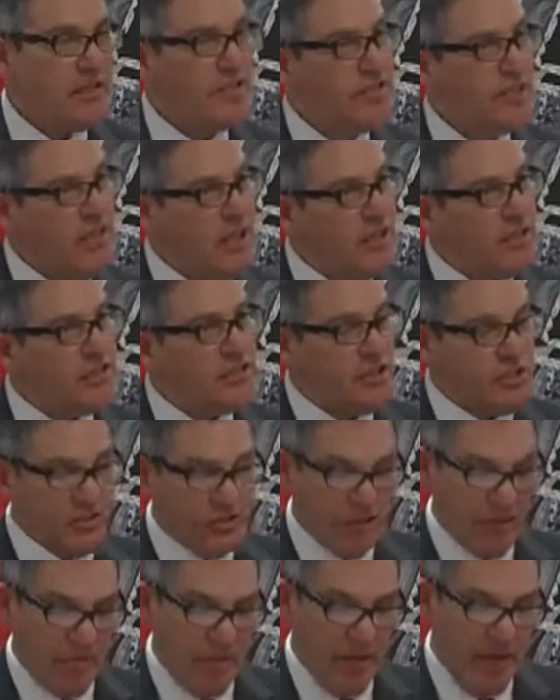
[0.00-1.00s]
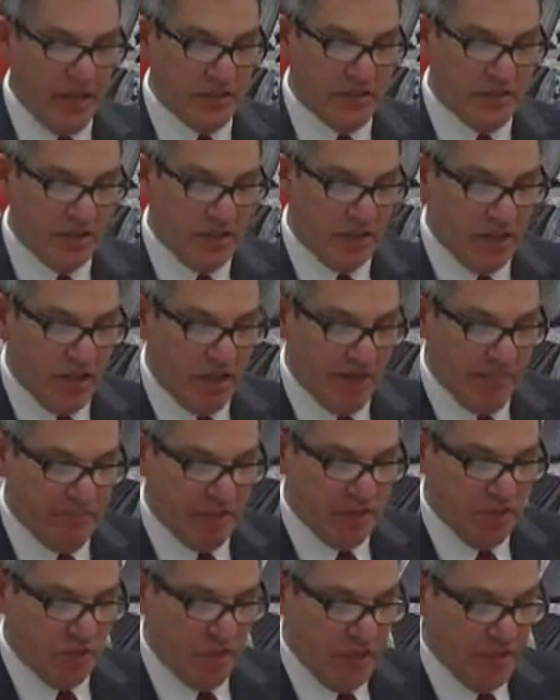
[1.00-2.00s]
Challenges in the past year have
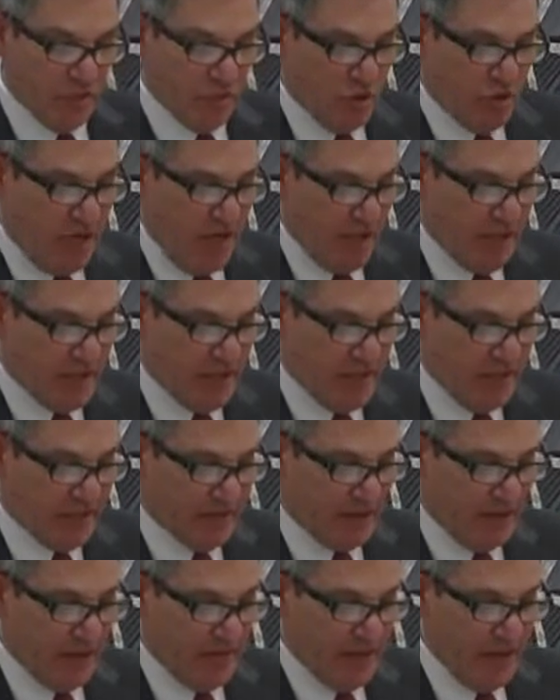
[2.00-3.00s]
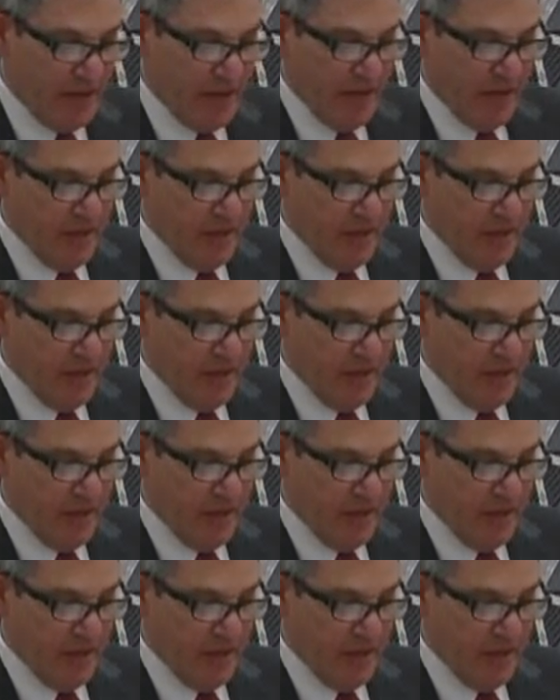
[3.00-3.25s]
been trying to accommodate them,